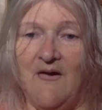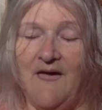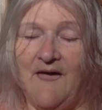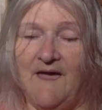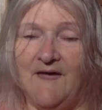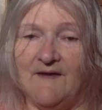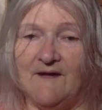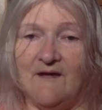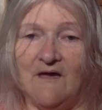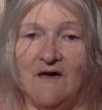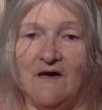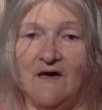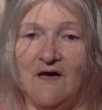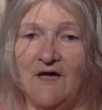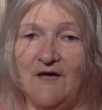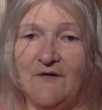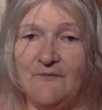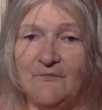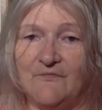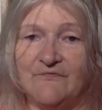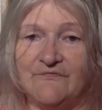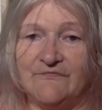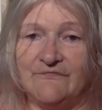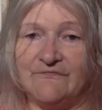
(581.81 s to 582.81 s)
And I
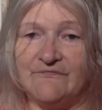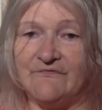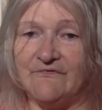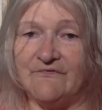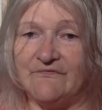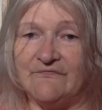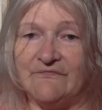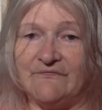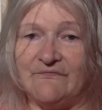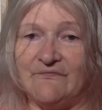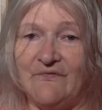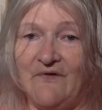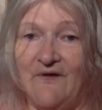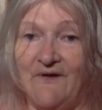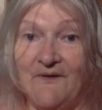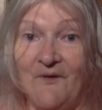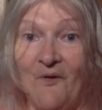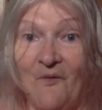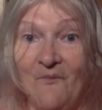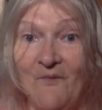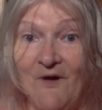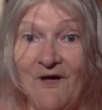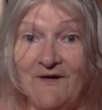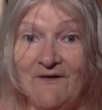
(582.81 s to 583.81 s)
was just like,
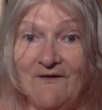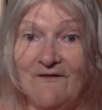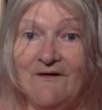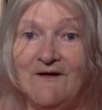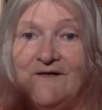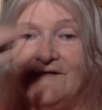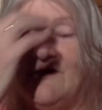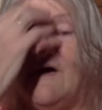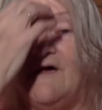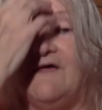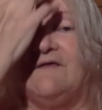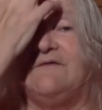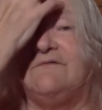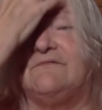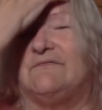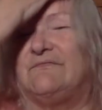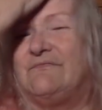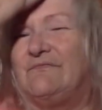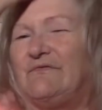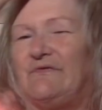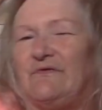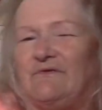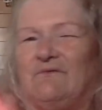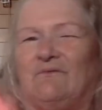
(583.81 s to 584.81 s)
oh my God, I,
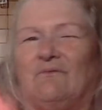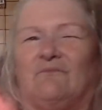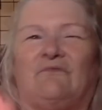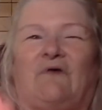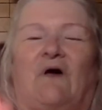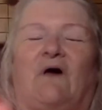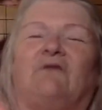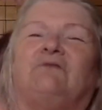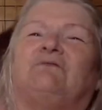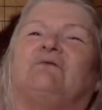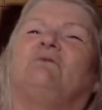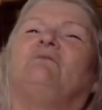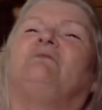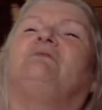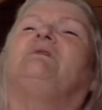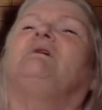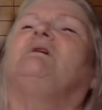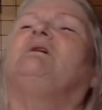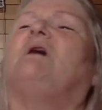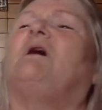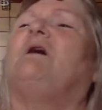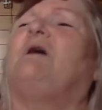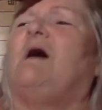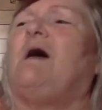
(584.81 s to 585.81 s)
did, I don't
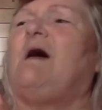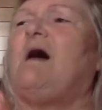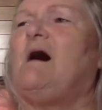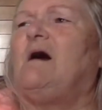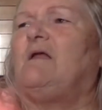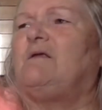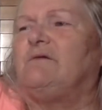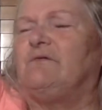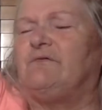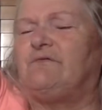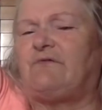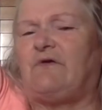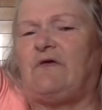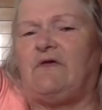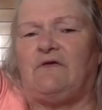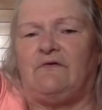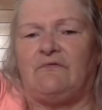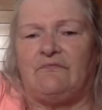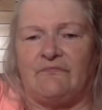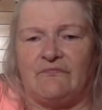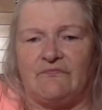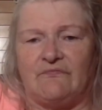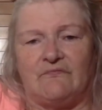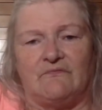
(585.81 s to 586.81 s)
think I had a
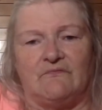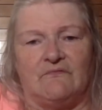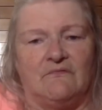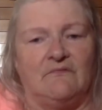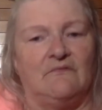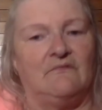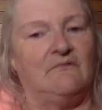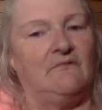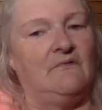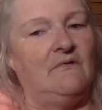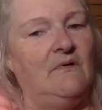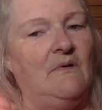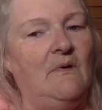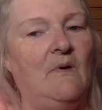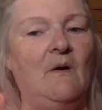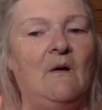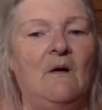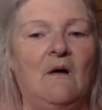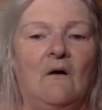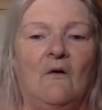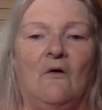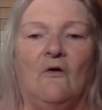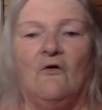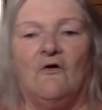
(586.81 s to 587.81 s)
chase
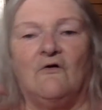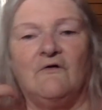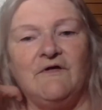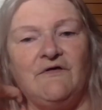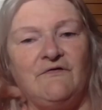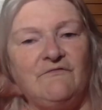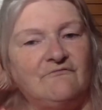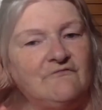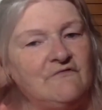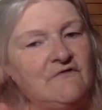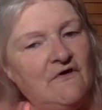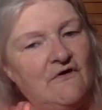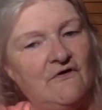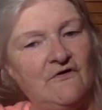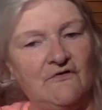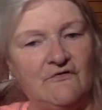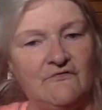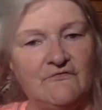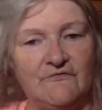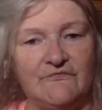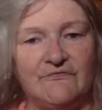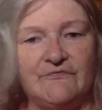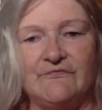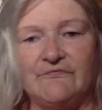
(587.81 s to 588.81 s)
or even
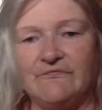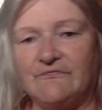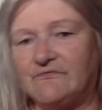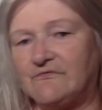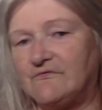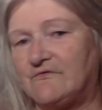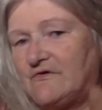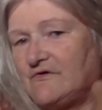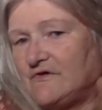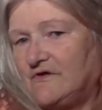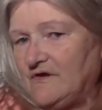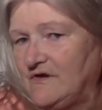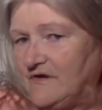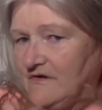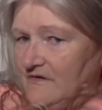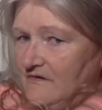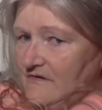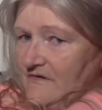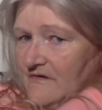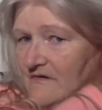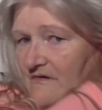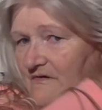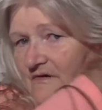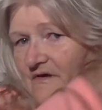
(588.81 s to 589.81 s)
understood,
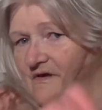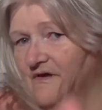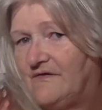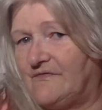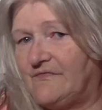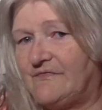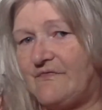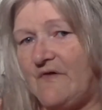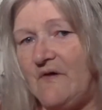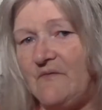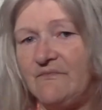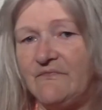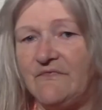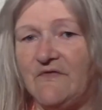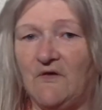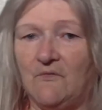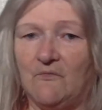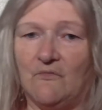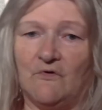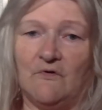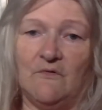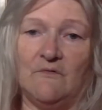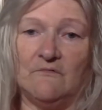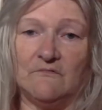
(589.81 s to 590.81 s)
except they
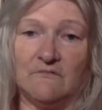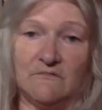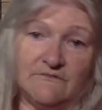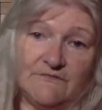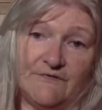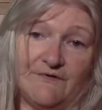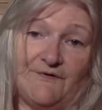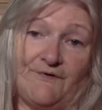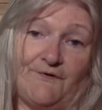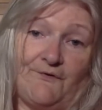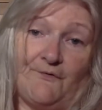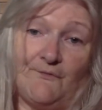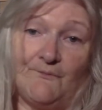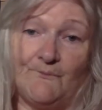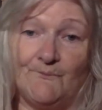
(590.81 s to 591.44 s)
were, you know,